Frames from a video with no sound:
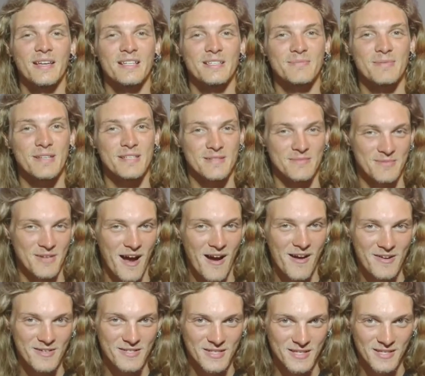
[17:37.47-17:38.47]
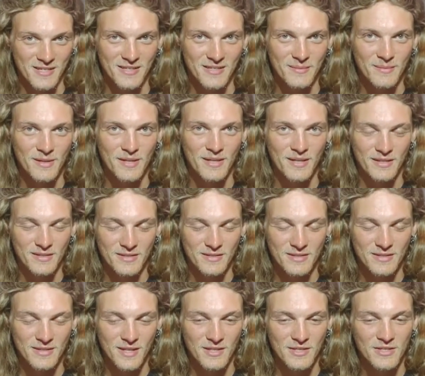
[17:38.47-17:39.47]
is because I'm tired of seeing them
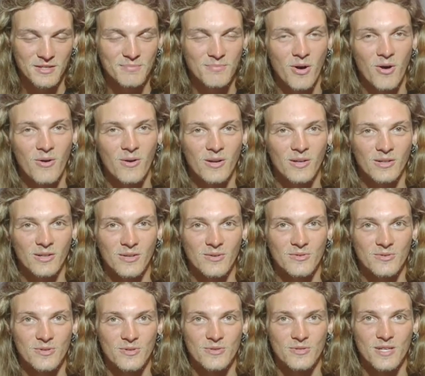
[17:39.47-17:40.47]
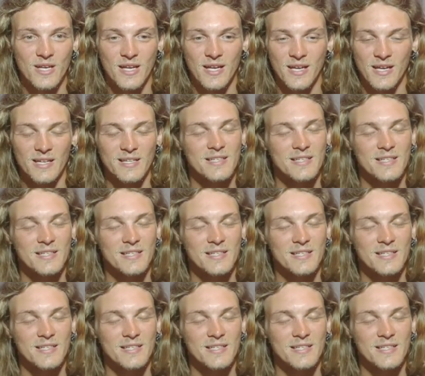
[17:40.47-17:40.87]
in such small enclosures.